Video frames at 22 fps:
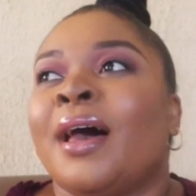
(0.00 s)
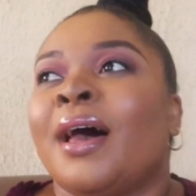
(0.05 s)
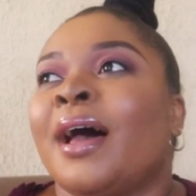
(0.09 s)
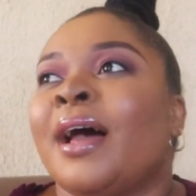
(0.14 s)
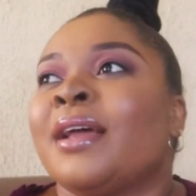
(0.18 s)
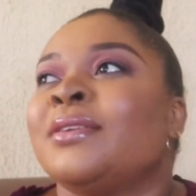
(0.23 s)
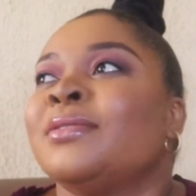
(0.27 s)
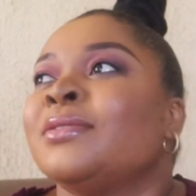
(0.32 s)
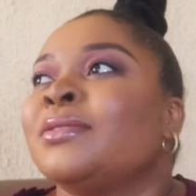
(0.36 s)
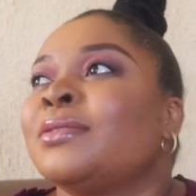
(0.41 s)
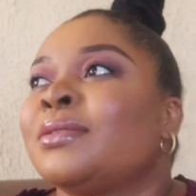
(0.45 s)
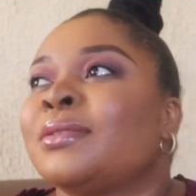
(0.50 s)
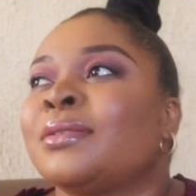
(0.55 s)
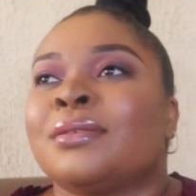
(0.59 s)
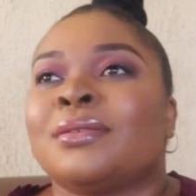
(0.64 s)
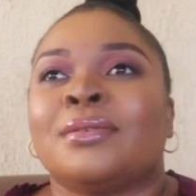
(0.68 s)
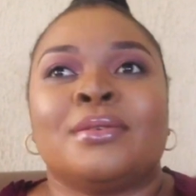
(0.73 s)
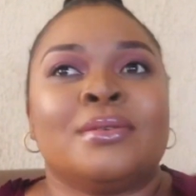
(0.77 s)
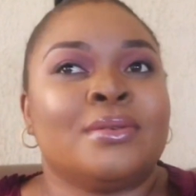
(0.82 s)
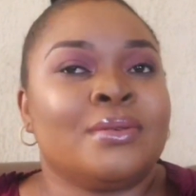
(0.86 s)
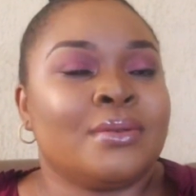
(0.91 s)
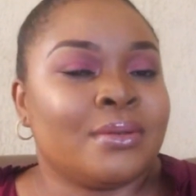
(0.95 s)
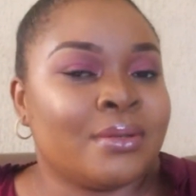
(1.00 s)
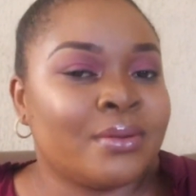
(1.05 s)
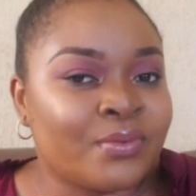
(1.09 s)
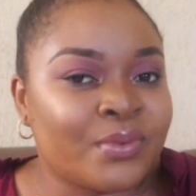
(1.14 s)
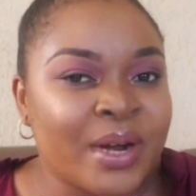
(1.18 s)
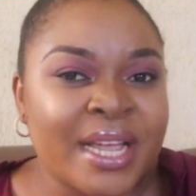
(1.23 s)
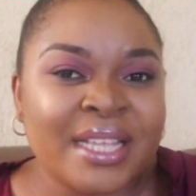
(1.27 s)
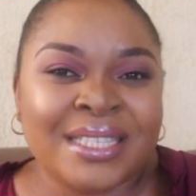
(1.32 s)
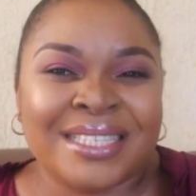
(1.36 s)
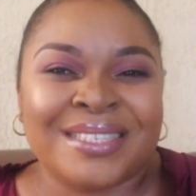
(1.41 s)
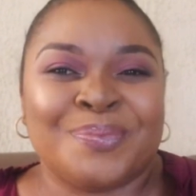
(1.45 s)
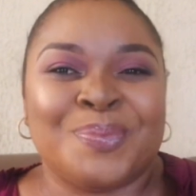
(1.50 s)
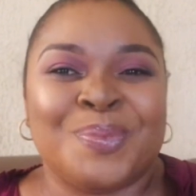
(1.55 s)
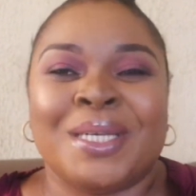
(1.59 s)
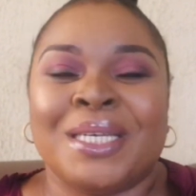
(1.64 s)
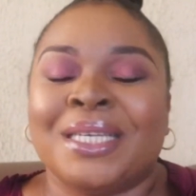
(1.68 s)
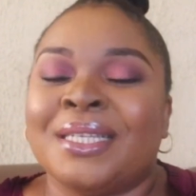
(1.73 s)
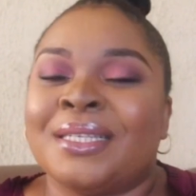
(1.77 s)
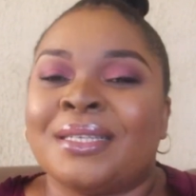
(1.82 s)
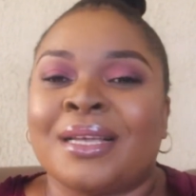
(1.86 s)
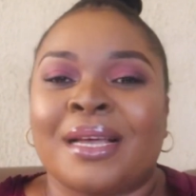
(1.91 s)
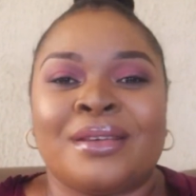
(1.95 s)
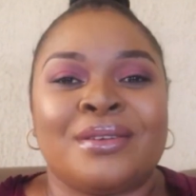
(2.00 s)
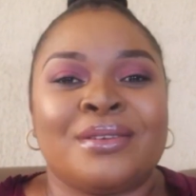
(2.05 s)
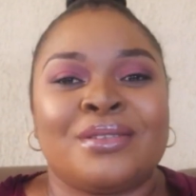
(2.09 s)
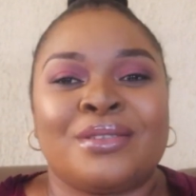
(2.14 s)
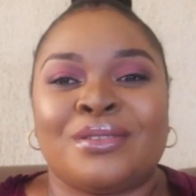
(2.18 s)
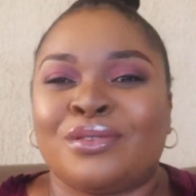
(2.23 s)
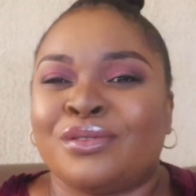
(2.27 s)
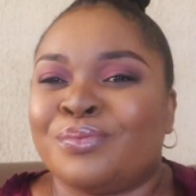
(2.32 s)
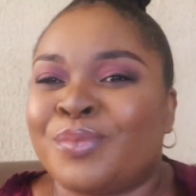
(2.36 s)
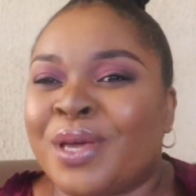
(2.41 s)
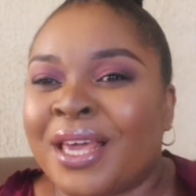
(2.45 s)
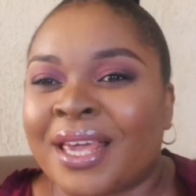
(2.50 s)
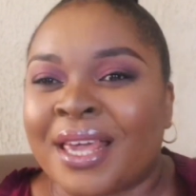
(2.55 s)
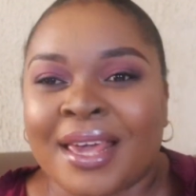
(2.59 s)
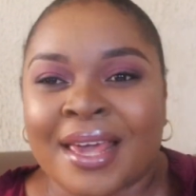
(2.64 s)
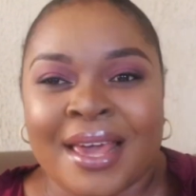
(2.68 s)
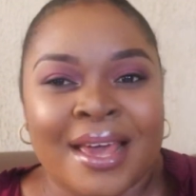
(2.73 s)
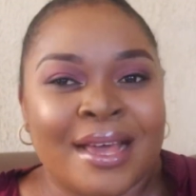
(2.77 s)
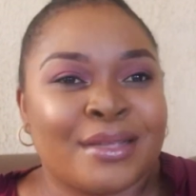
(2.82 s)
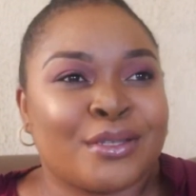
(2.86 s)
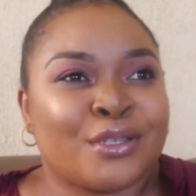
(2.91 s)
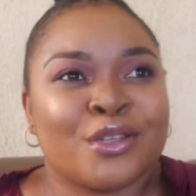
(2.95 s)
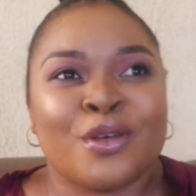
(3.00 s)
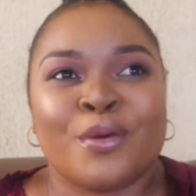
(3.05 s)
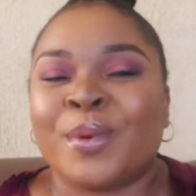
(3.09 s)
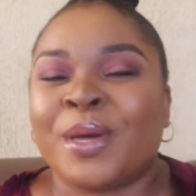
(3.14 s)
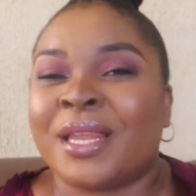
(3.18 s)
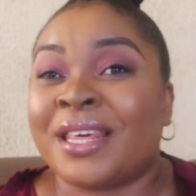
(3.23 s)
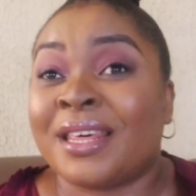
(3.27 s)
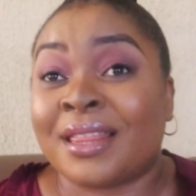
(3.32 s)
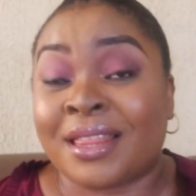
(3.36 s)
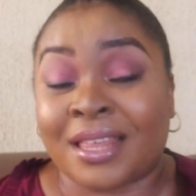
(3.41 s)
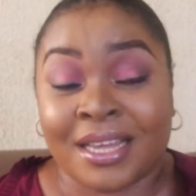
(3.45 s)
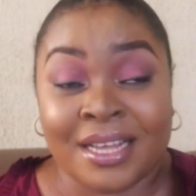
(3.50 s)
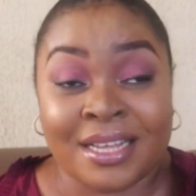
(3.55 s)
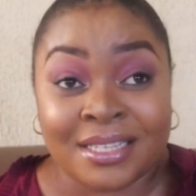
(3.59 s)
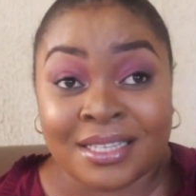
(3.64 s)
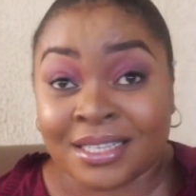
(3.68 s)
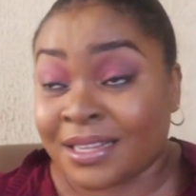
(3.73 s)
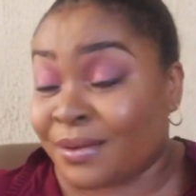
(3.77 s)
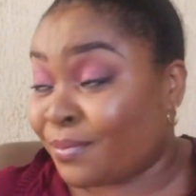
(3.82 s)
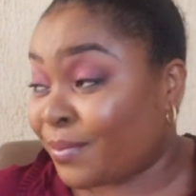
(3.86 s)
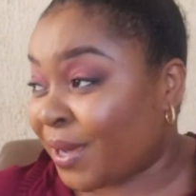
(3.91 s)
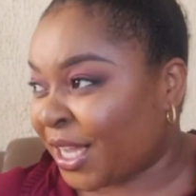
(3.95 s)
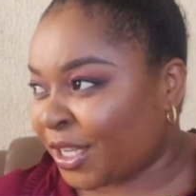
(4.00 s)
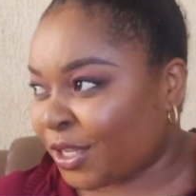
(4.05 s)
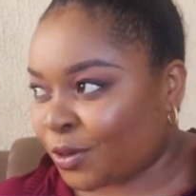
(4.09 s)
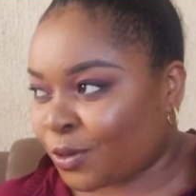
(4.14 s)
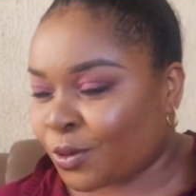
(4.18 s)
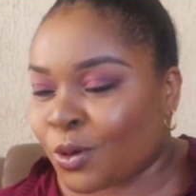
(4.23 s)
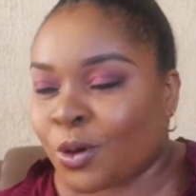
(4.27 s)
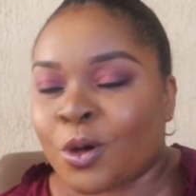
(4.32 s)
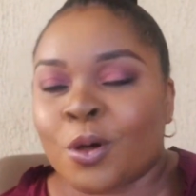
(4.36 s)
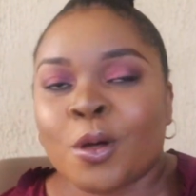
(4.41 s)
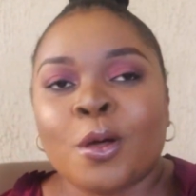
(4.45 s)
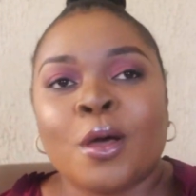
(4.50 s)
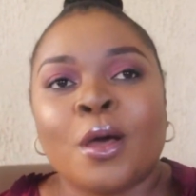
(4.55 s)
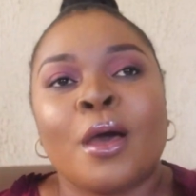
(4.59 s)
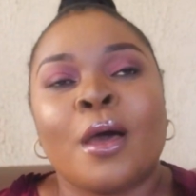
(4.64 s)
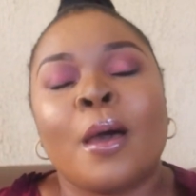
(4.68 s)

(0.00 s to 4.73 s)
I used to rent beads. I used to make hair. So many things in my store.